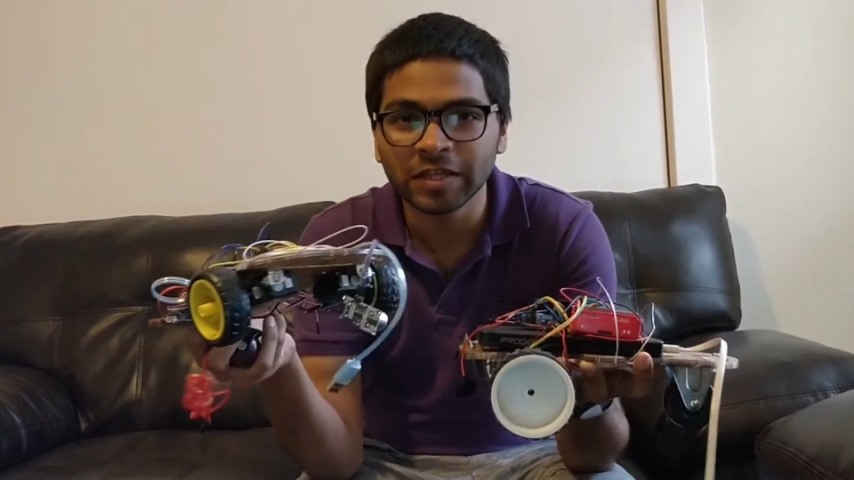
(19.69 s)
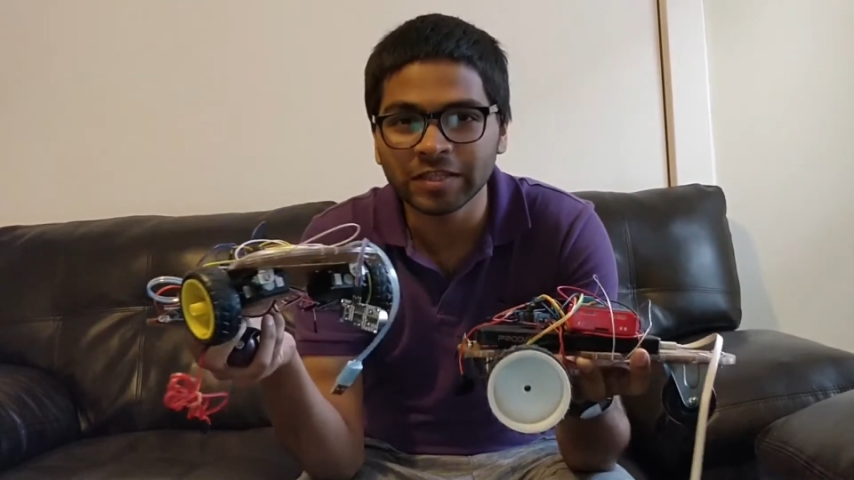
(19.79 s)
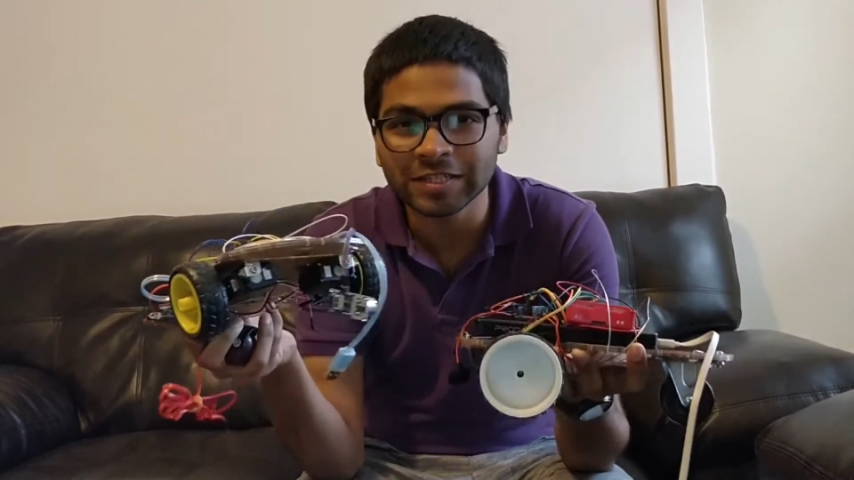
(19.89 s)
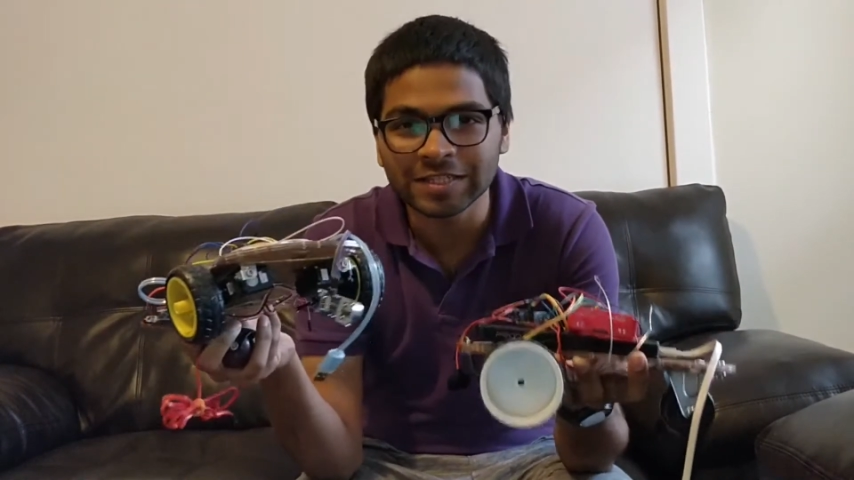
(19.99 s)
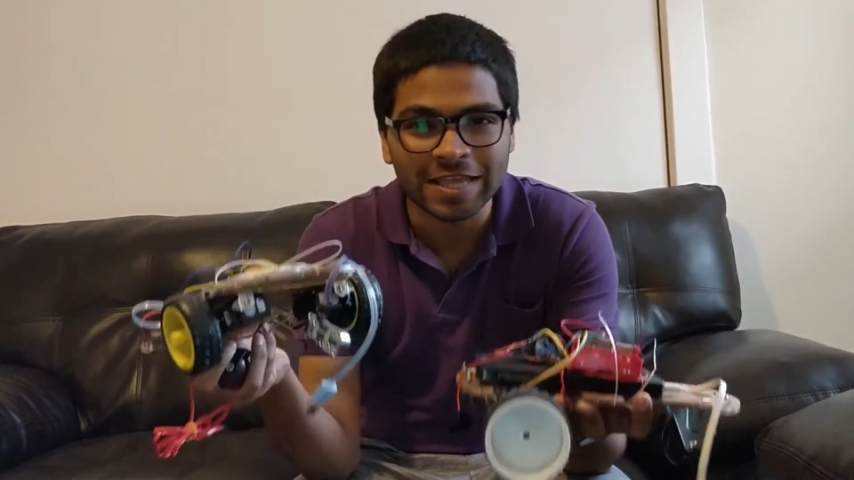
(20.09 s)
in
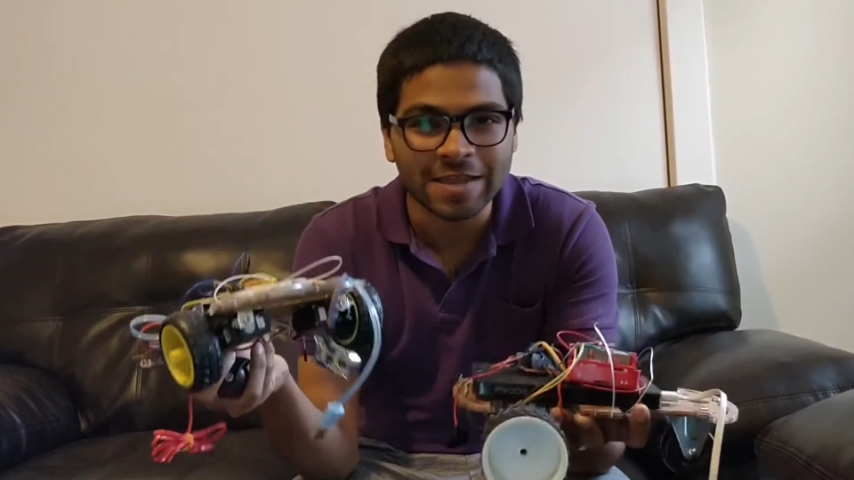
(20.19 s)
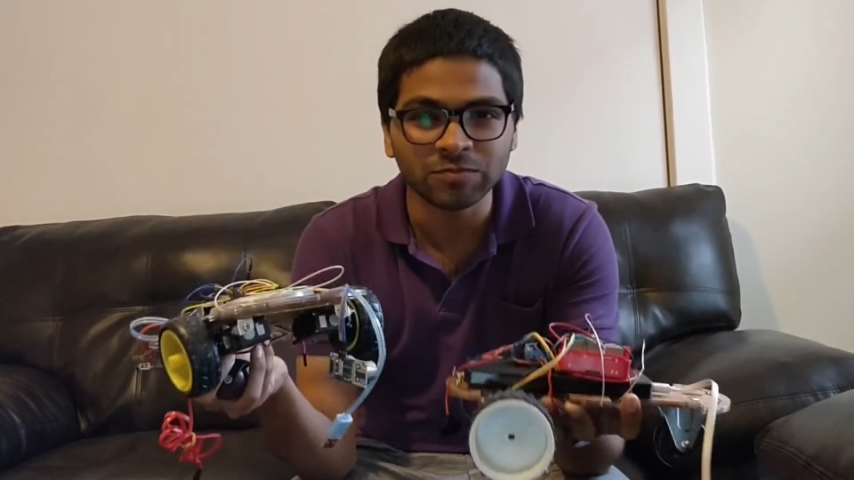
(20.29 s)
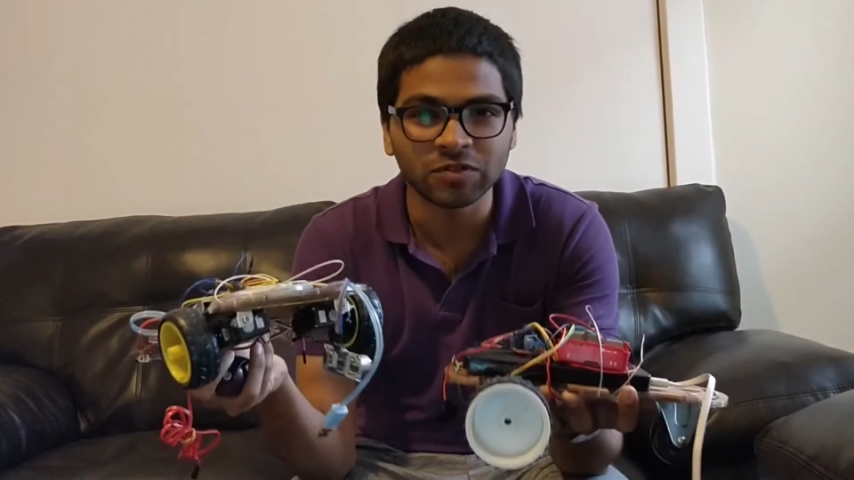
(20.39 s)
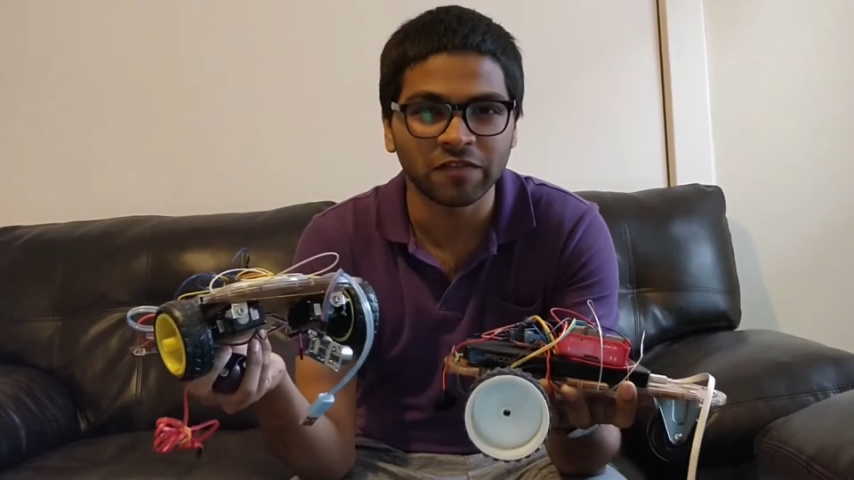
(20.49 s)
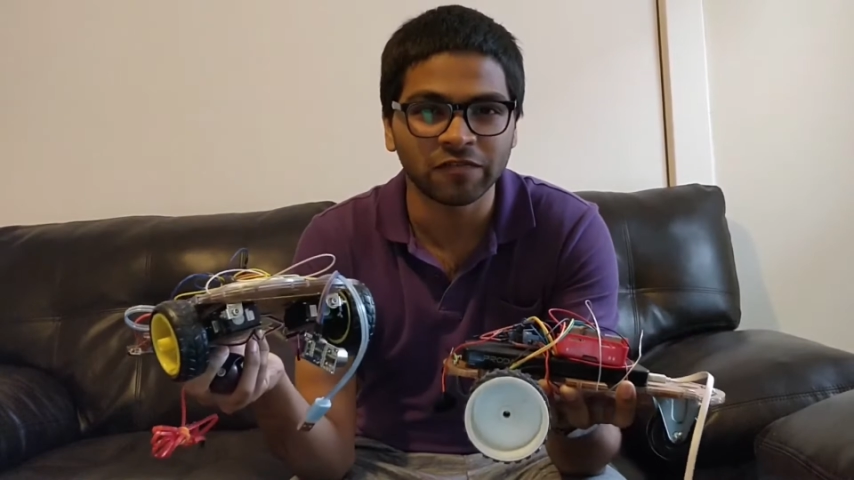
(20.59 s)
the same
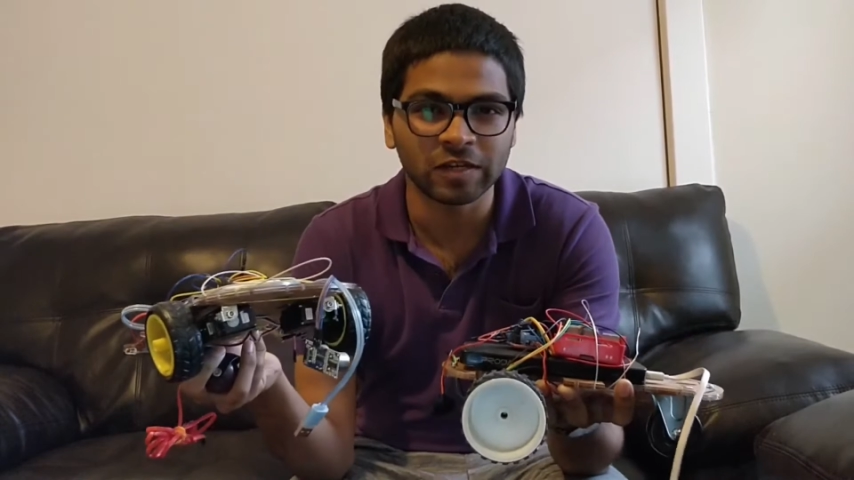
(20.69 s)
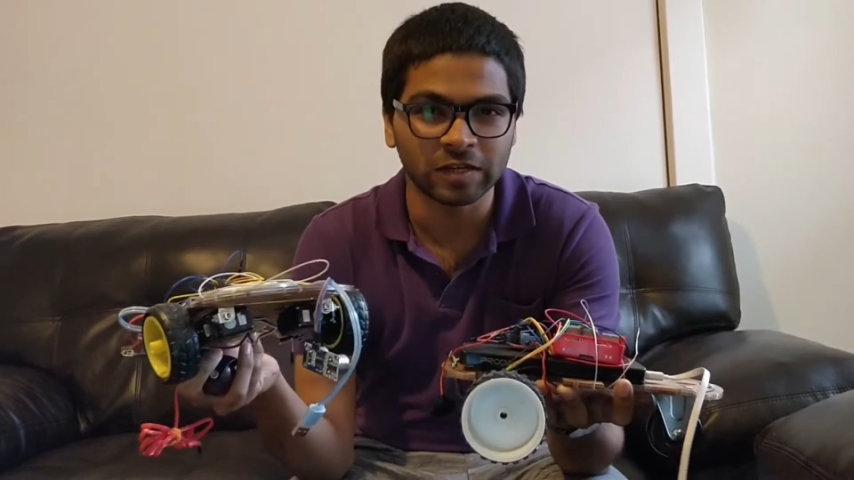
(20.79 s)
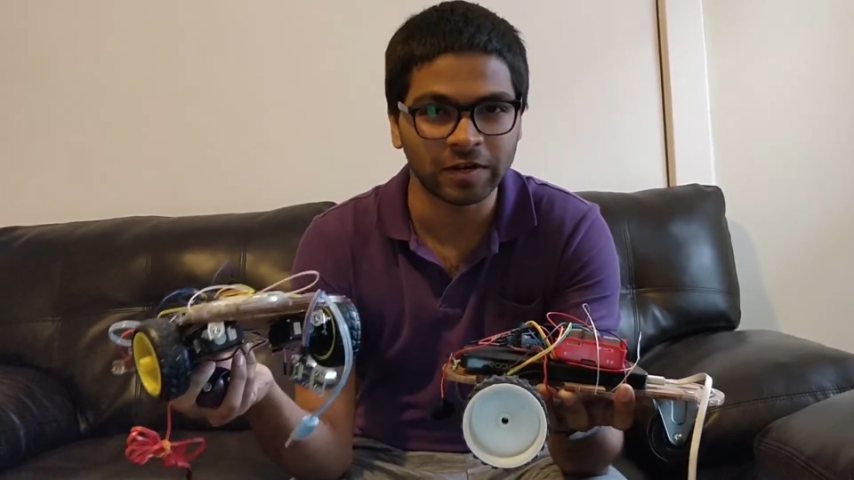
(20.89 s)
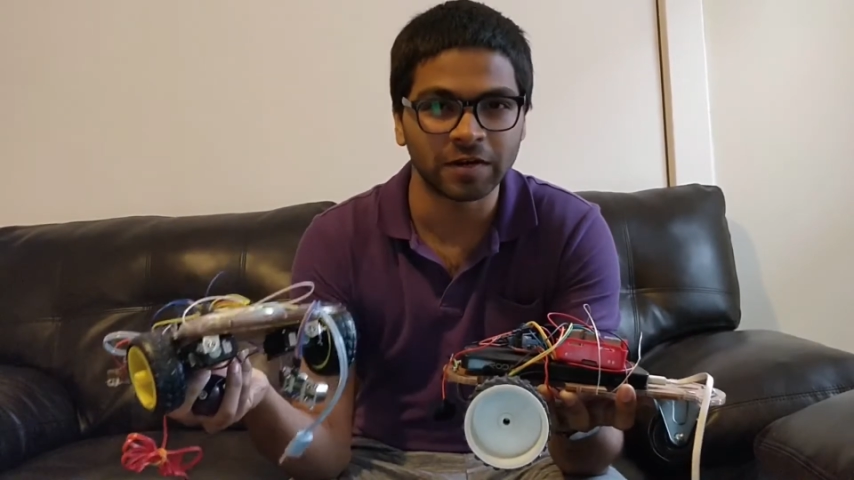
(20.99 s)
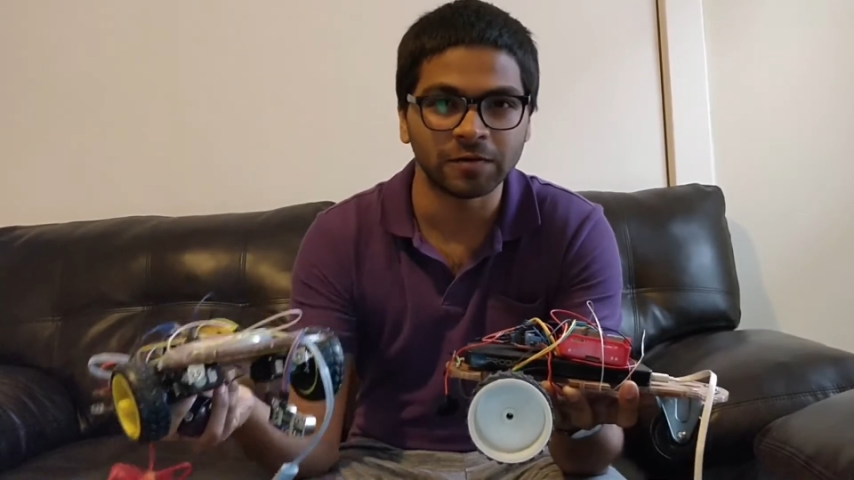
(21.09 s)
traffic
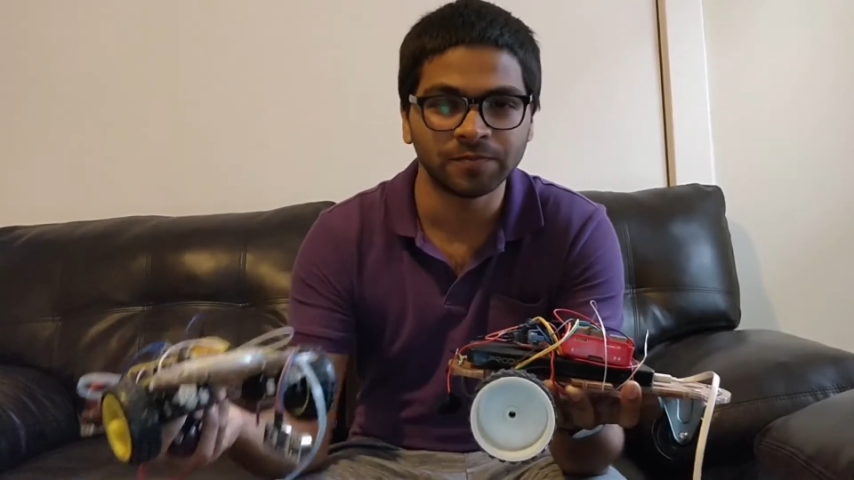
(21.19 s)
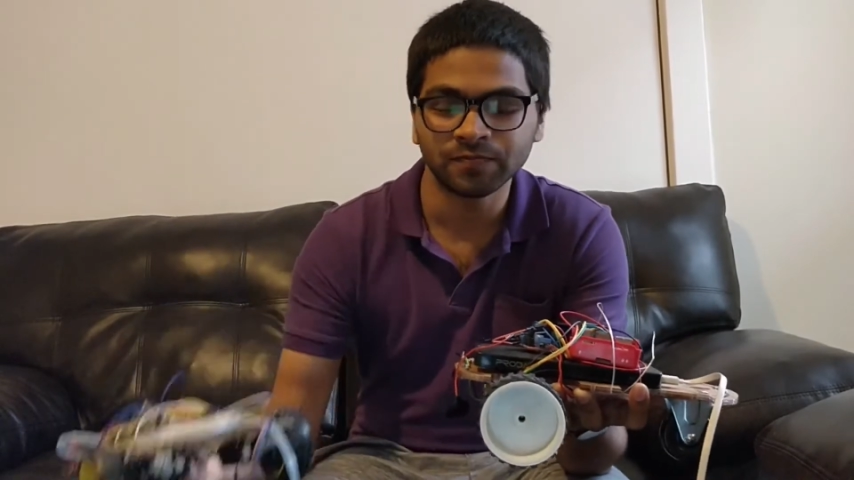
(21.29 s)
grid.